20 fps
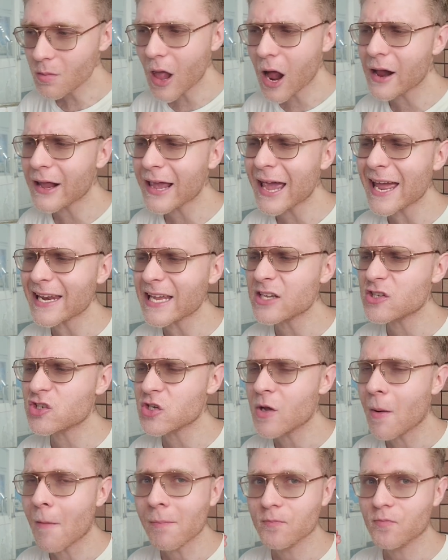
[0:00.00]
Again,
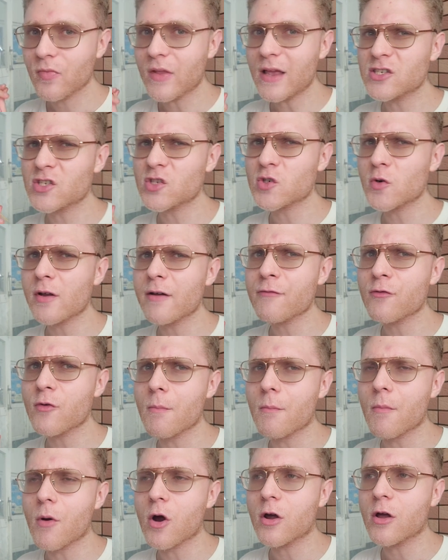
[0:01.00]
it's sort of
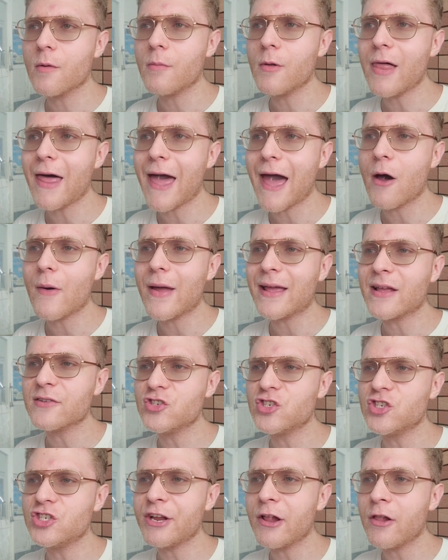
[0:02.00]
remarkable how I can
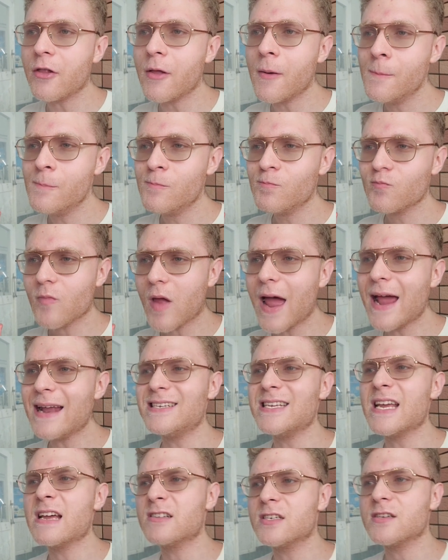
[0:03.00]
still
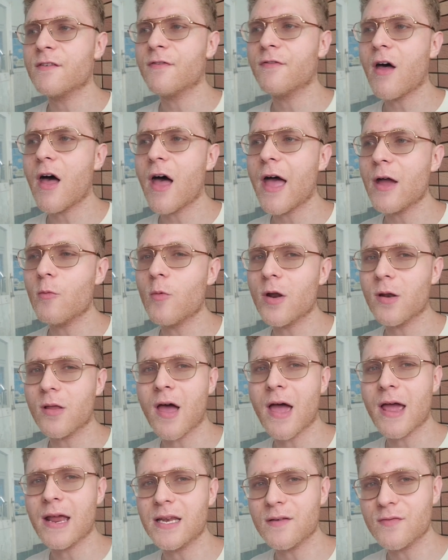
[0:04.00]
identify what
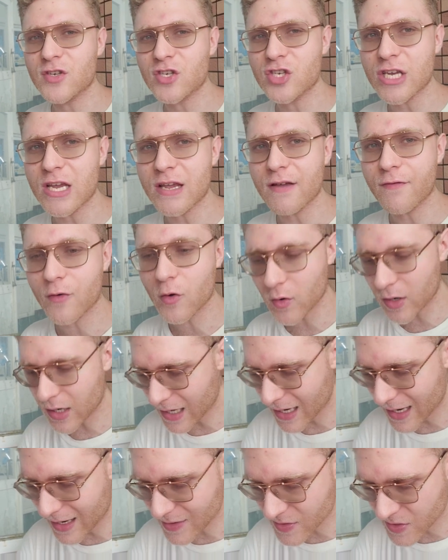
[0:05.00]
kind of seafood
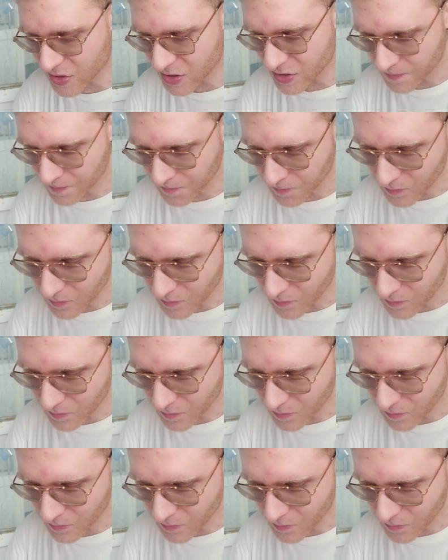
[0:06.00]
it is,